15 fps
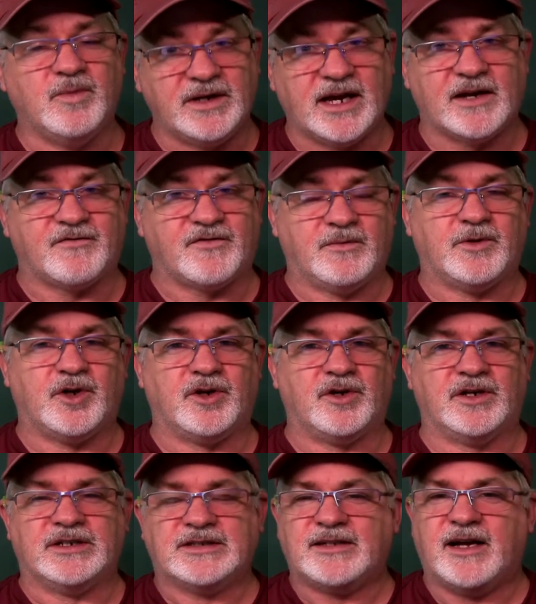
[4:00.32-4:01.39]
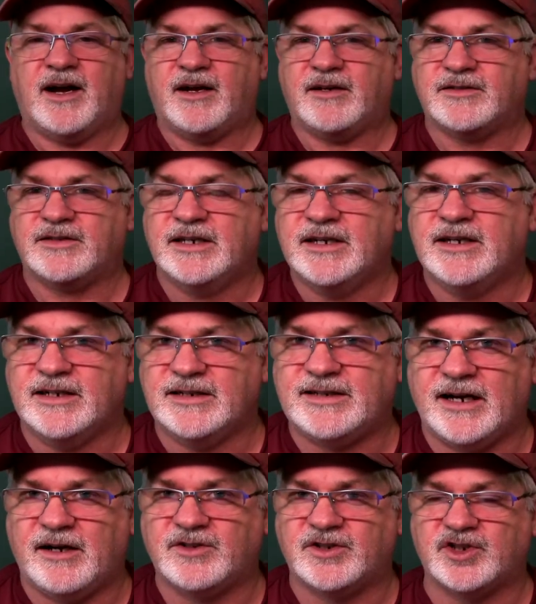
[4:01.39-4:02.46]
we get from learning styles, it
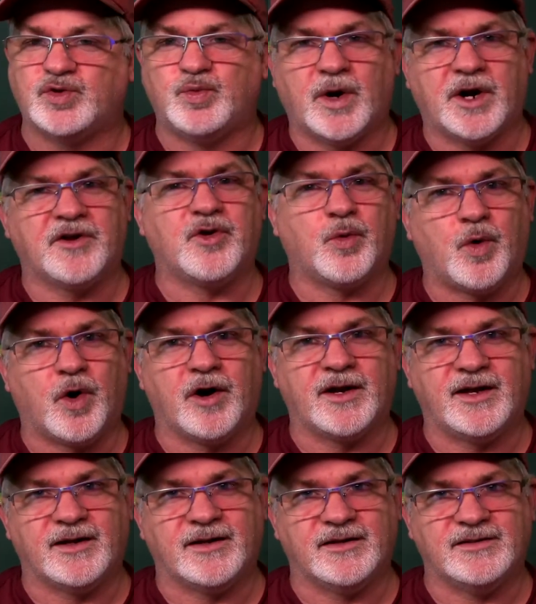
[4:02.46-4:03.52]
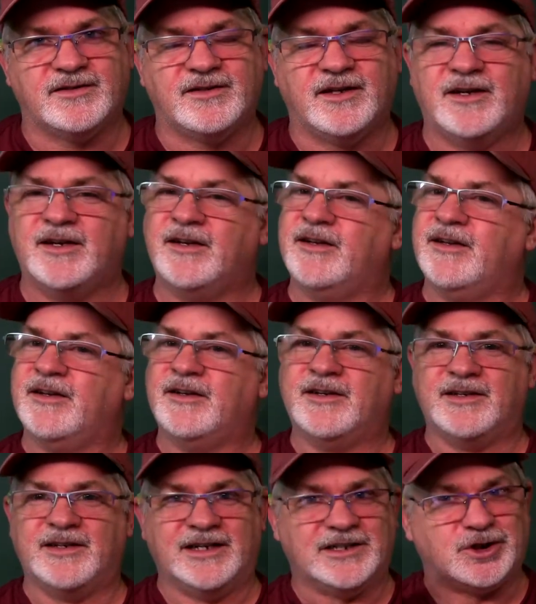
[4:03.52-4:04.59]
tells us where the work is.
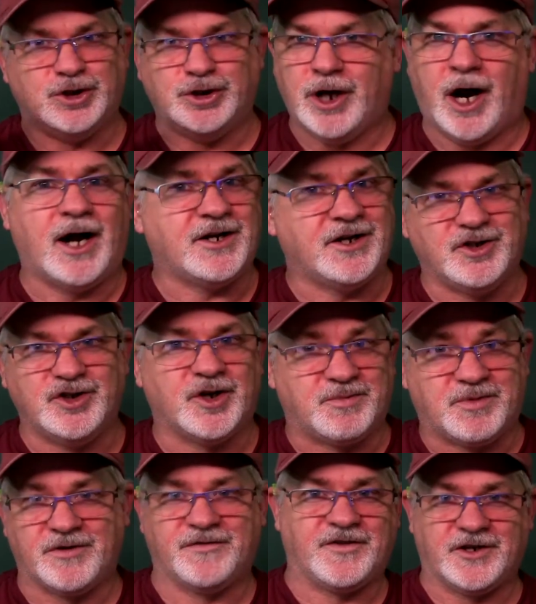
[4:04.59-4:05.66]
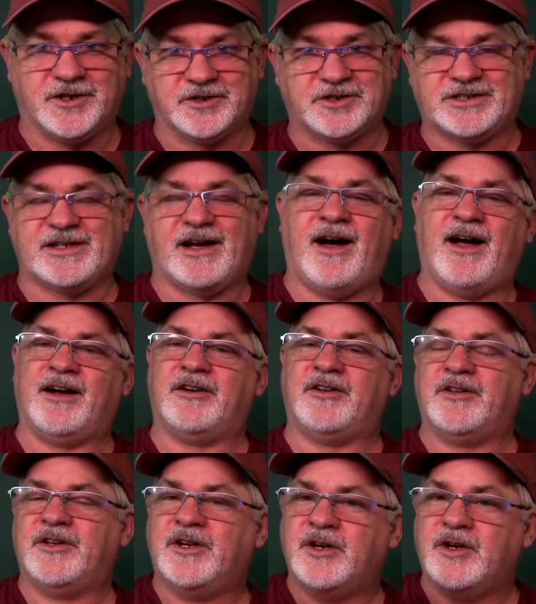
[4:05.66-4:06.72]
It's not in your preferred
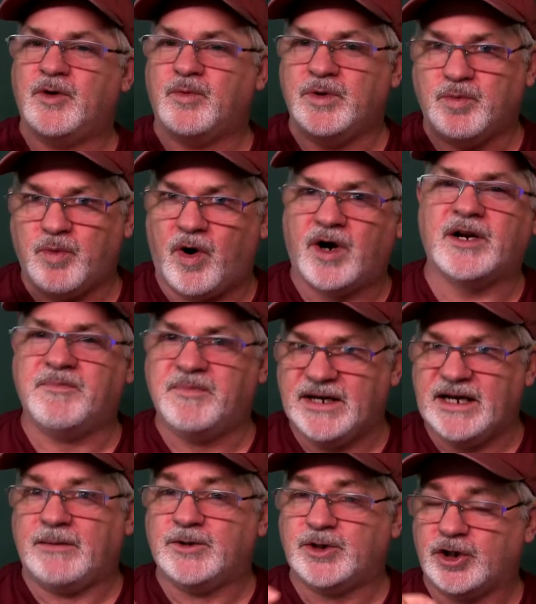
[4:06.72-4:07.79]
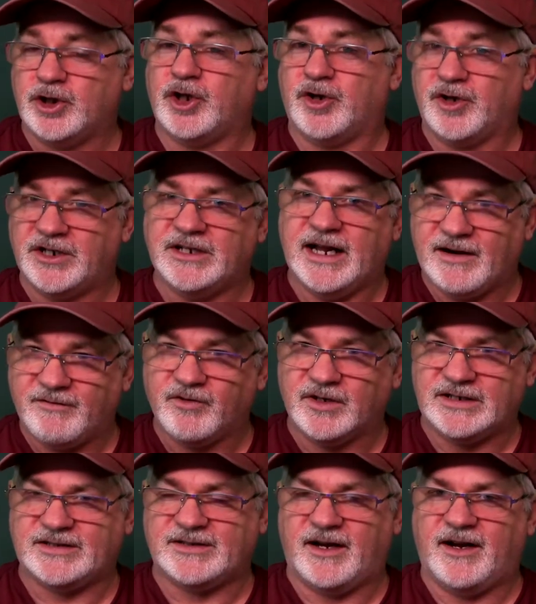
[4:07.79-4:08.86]
style. We want to be able to learn in
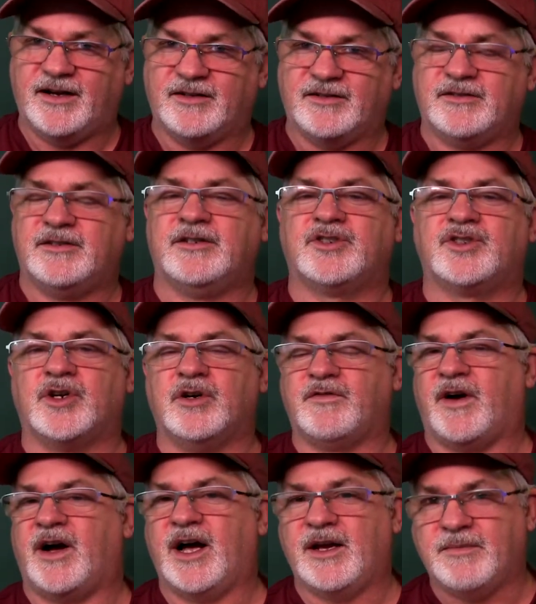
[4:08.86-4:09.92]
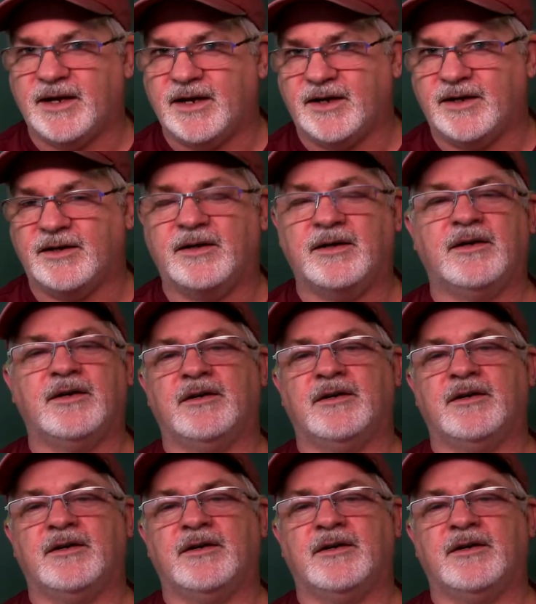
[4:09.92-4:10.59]
every style. So if I'm a